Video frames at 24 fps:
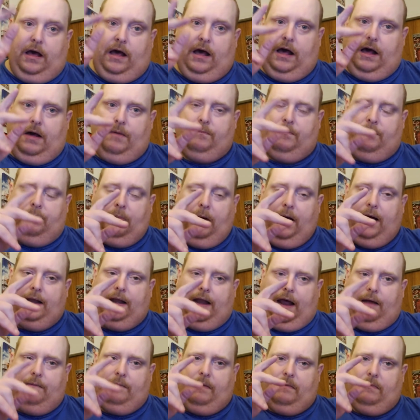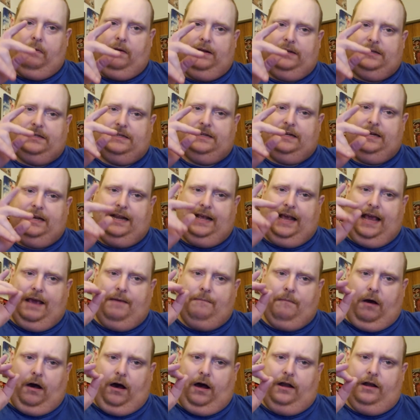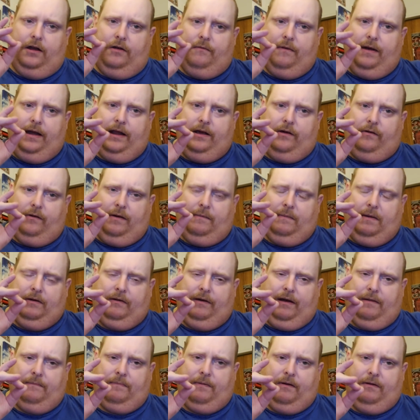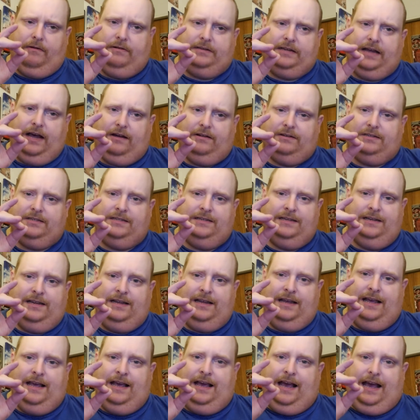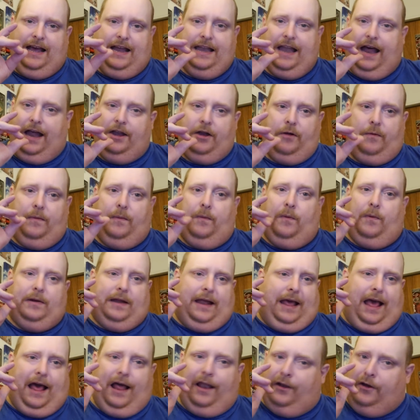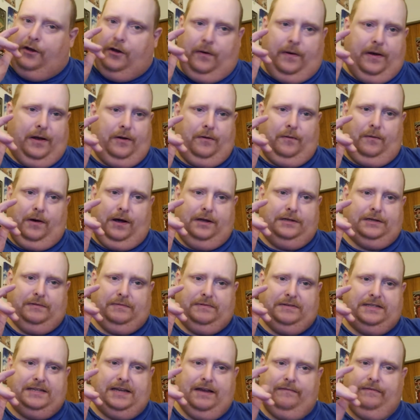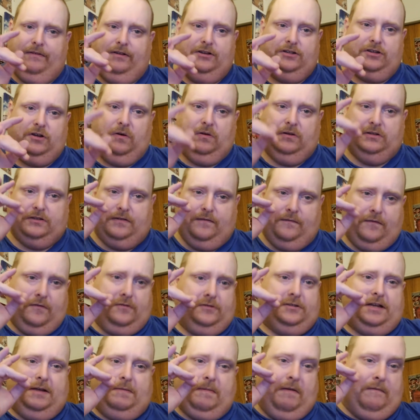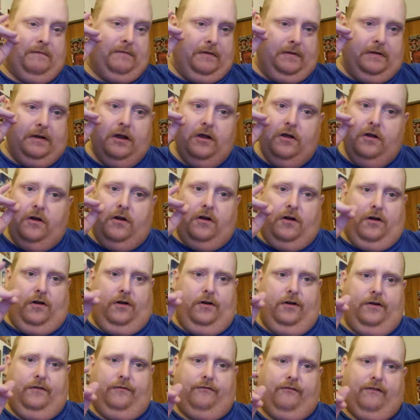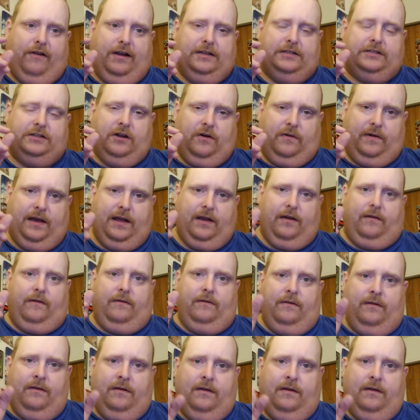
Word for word: Uh, but I remember listening to the game on the radio at my grandparents' house and not knowing what the hell a no hitter was. I was seven years old. It's the first time I ever even heard the phrase no hitter